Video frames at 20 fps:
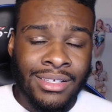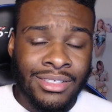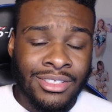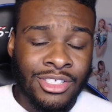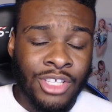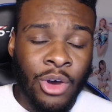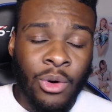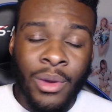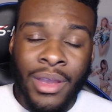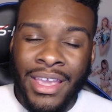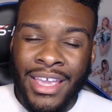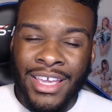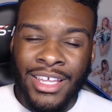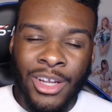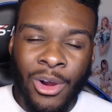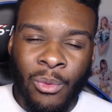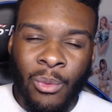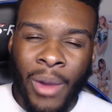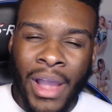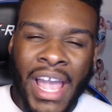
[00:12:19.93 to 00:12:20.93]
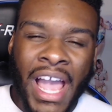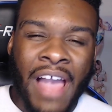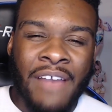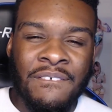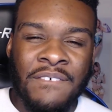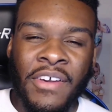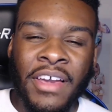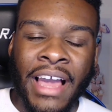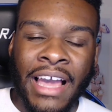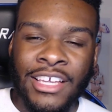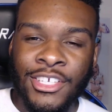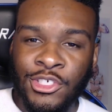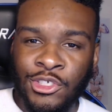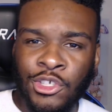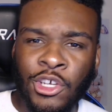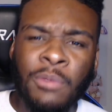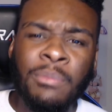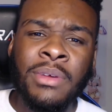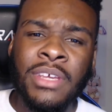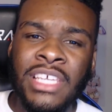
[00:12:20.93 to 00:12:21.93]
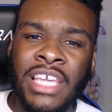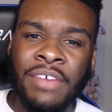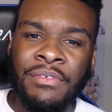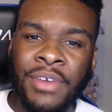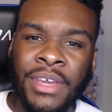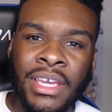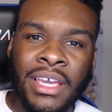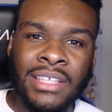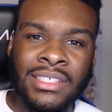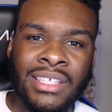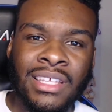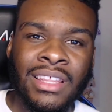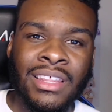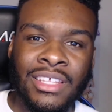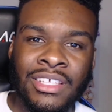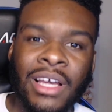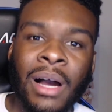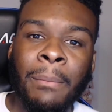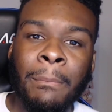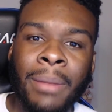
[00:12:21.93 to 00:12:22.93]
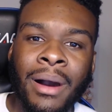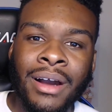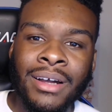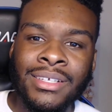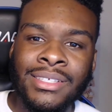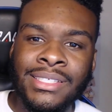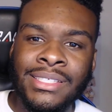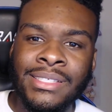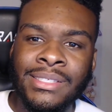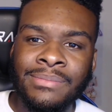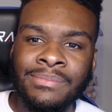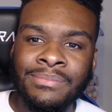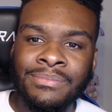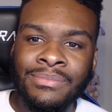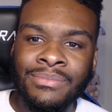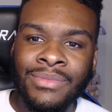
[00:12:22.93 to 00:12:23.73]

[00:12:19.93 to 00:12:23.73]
So in a way, I feel like I should be giving it to the Young Bucks.